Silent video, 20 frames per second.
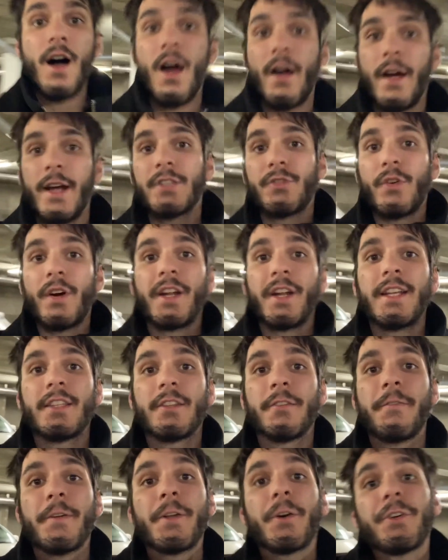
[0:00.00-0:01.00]
All right, so I'm gonna end
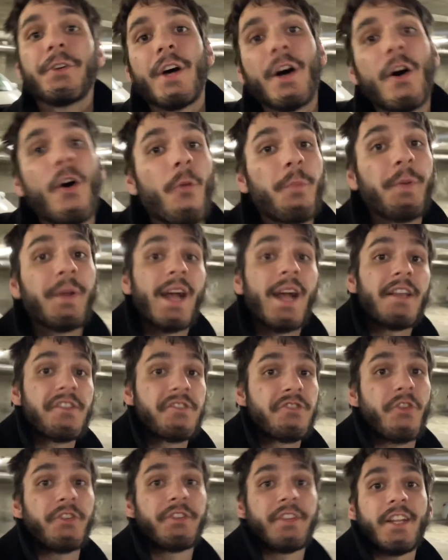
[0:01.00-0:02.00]
the video now. Hope you guys
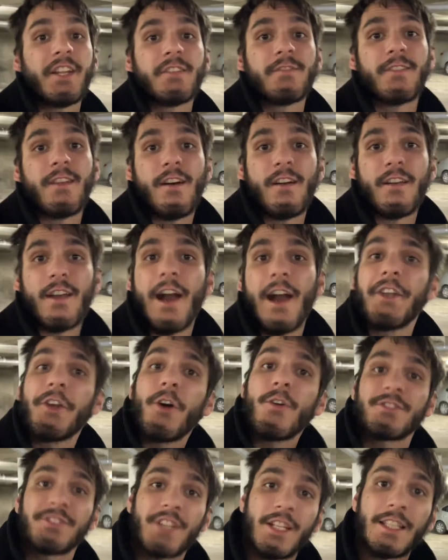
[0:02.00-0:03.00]
enjoyed today's vlog. I know
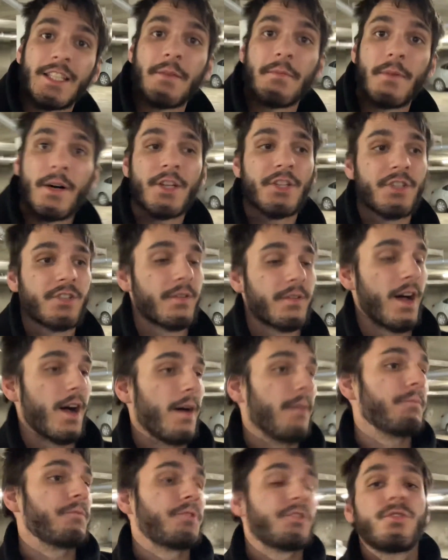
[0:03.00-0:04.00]
it's not that much.
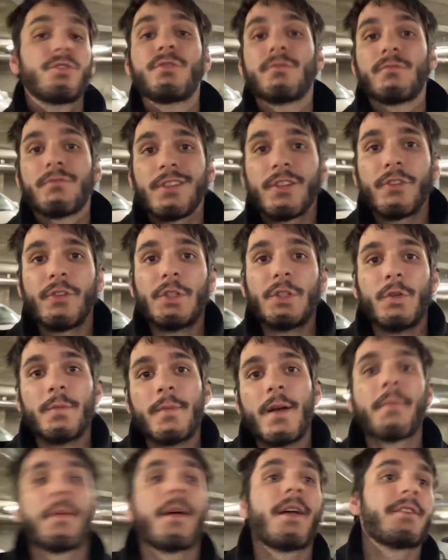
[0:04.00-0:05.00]
I'm literally doing
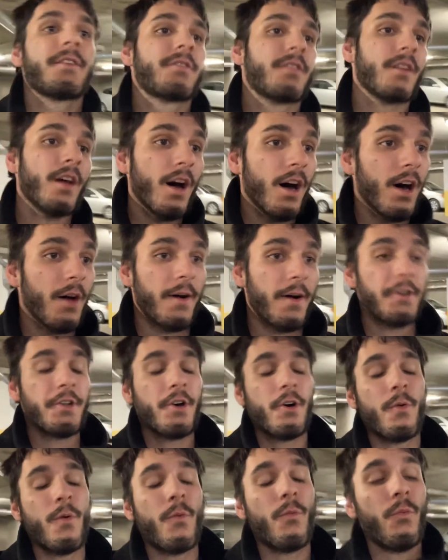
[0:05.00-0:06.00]
my best. I
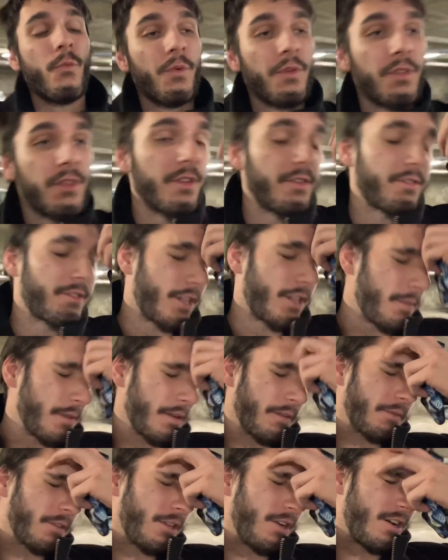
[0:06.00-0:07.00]
know there's gonna be
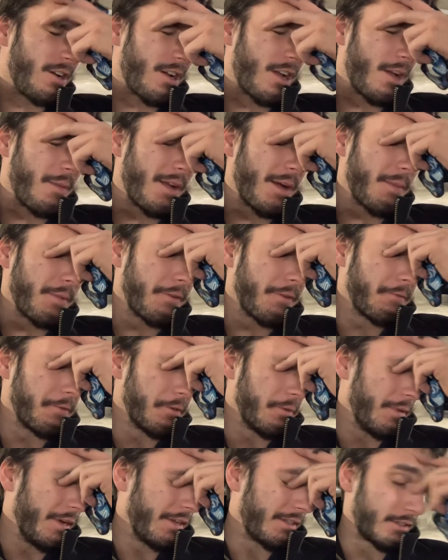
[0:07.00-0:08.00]
a vlog coming up in a
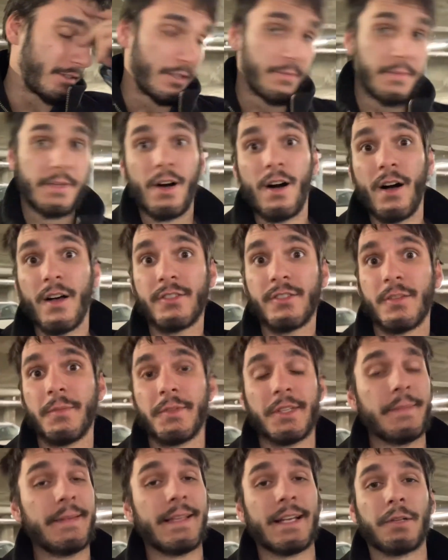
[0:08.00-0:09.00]
few weeks. It's gonna be awesome. It's
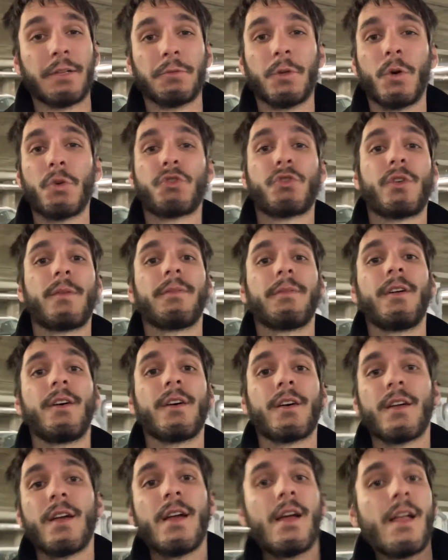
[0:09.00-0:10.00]
gonna be like a road trip
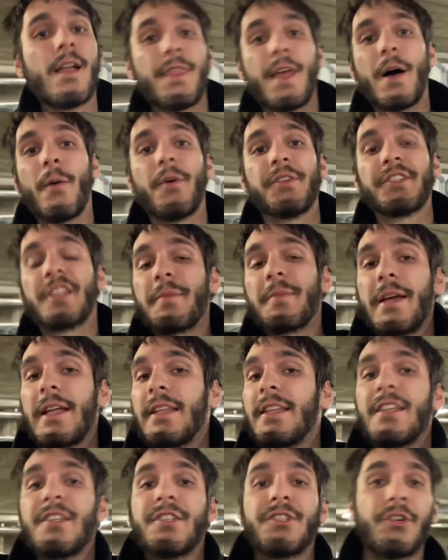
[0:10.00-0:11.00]
vlog. That one's gonna be at
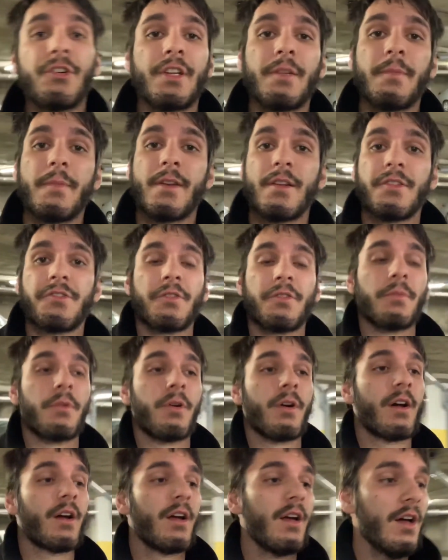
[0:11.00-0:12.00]
least 30 minutes or
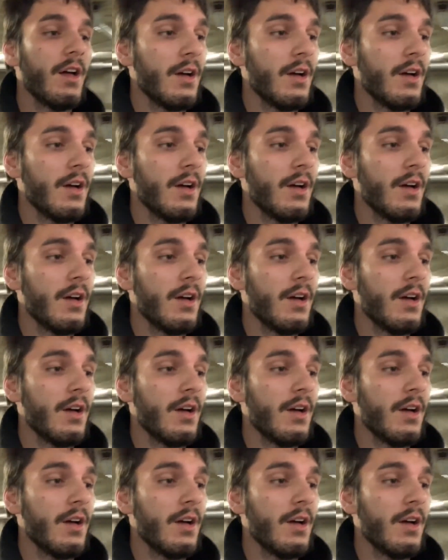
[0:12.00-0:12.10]
more.